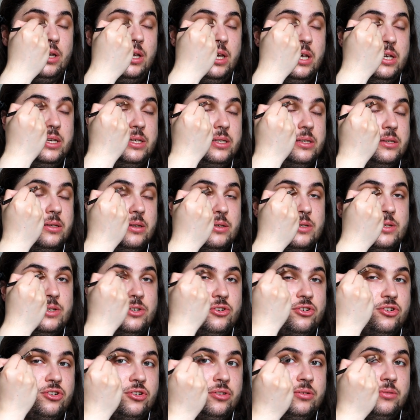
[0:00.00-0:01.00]

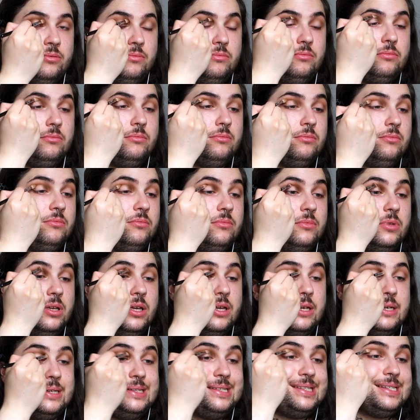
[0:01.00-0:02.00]
exhaustion,
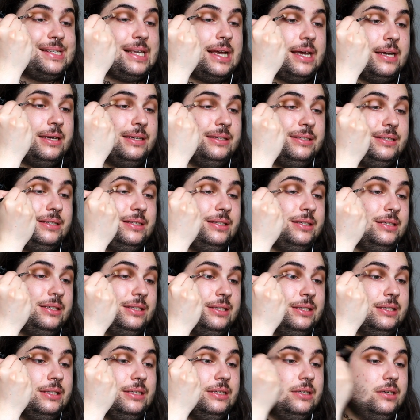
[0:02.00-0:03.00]

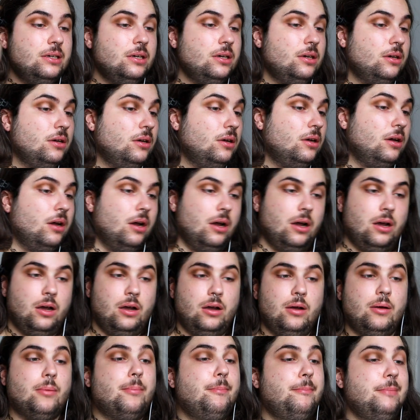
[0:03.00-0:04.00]
anxiety,
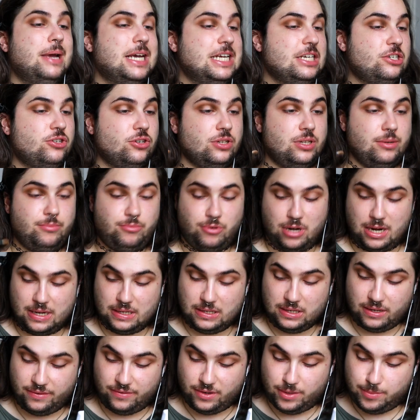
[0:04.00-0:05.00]
major
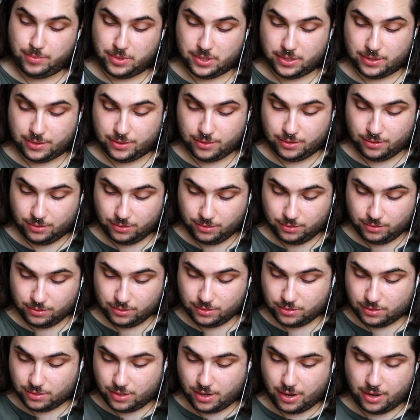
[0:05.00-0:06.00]
depressive
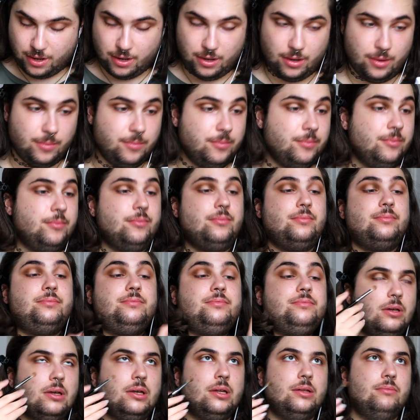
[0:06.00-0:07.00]
episode,
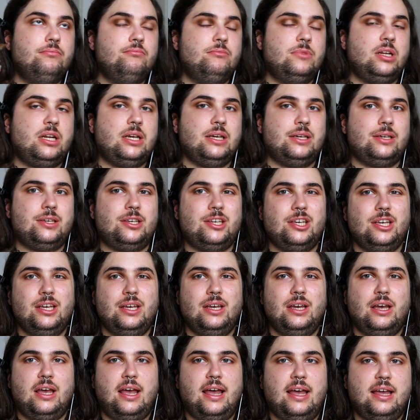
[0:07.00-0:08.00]
and like,
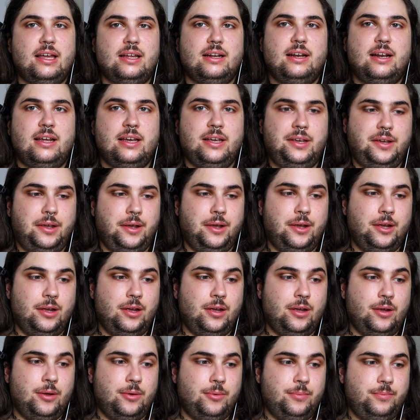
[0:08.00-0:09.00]
I had like
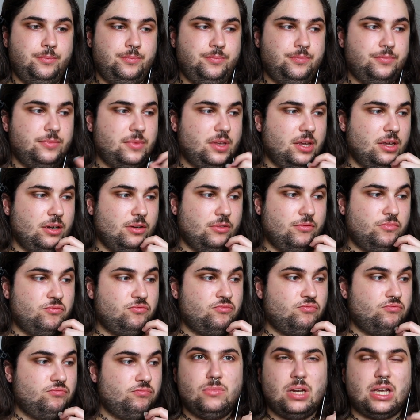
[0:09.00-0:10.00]
kind of
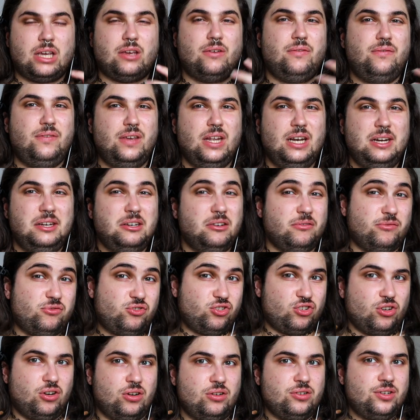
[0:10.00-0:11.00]
like a feeling of
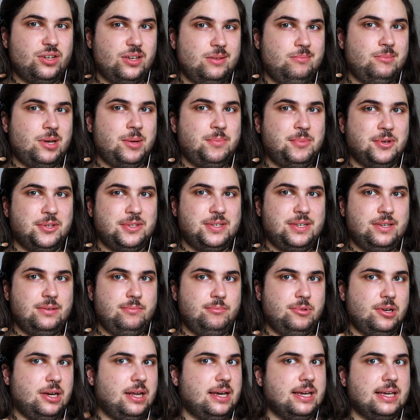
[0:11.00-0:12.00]
shock in my body,
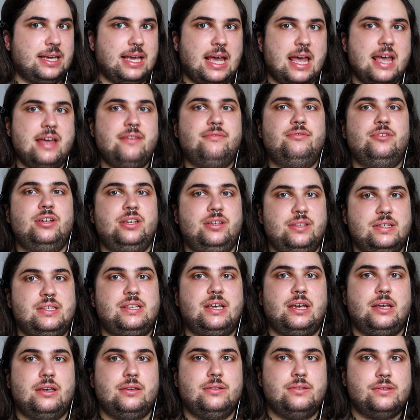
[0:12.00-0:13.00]
but like every 10
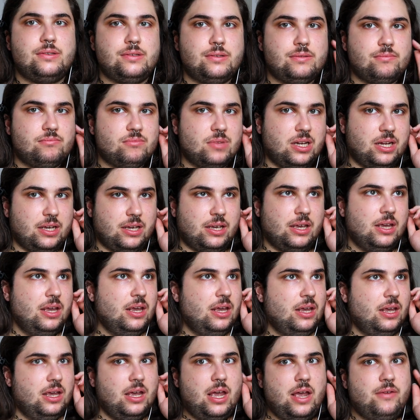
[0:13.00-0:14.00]
seconds
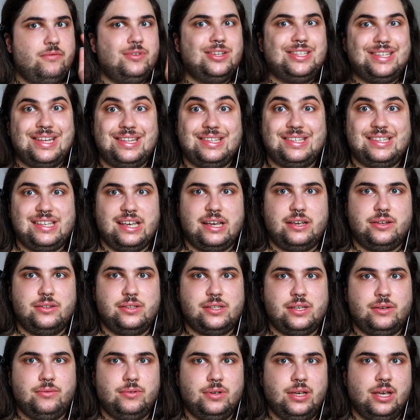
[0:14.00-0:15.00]

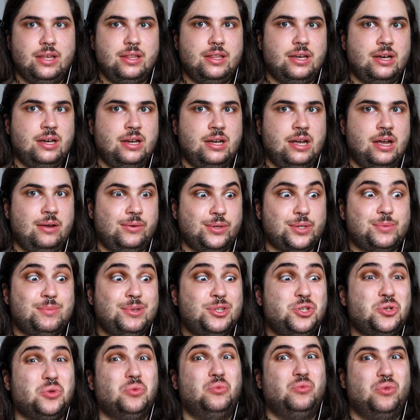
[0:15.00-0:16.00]
I would get that. I was
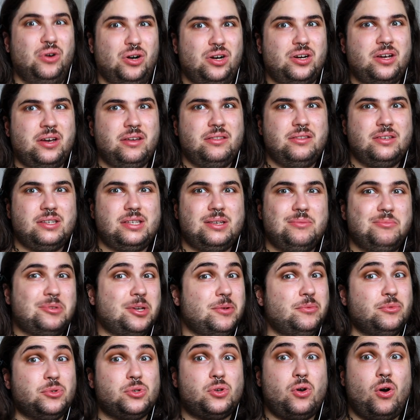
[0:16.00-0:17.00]
meant to work at the same
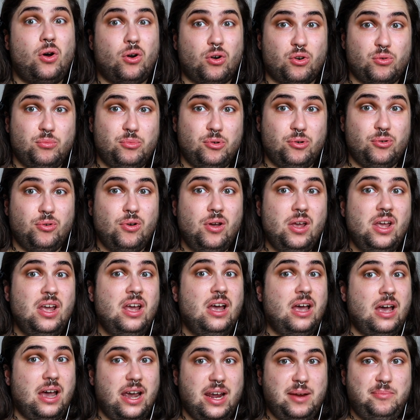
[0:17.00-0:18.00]
time. It was horrible.
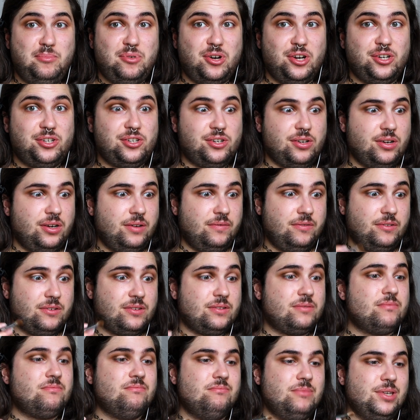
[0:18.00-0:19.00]
High pressure, I
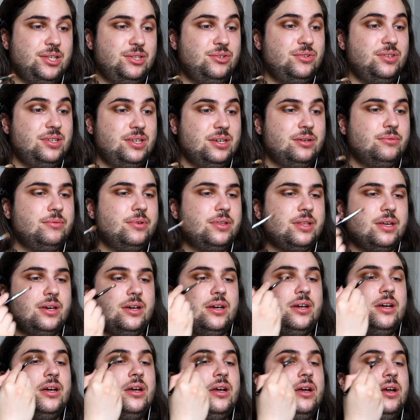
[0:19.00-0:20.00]
was meant to deal with
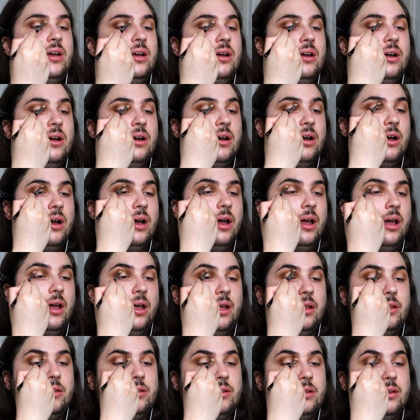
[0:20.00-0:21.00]
that.
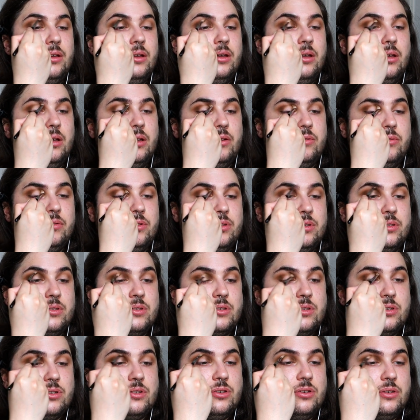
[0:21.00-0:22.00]
And it
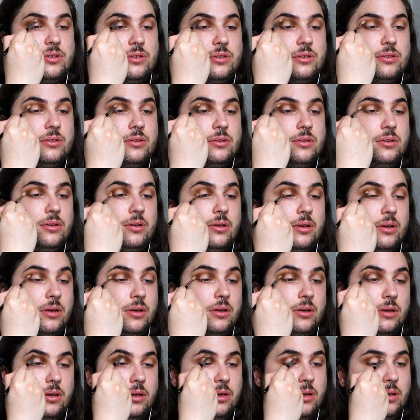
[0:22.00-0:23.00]
was just,
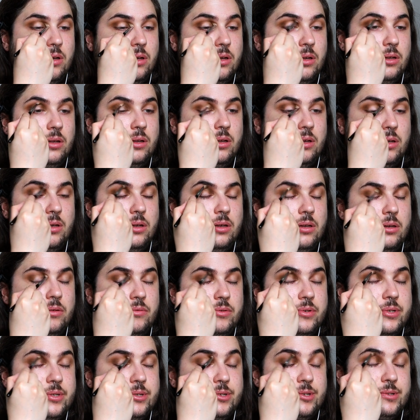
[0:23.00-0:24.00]
it
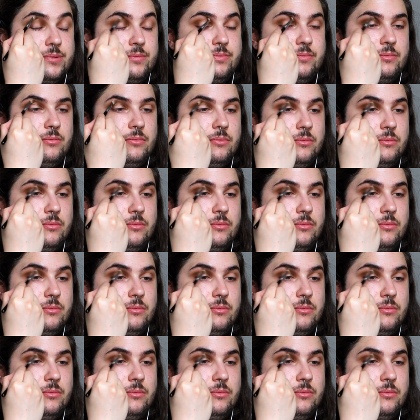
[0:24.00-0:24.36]
was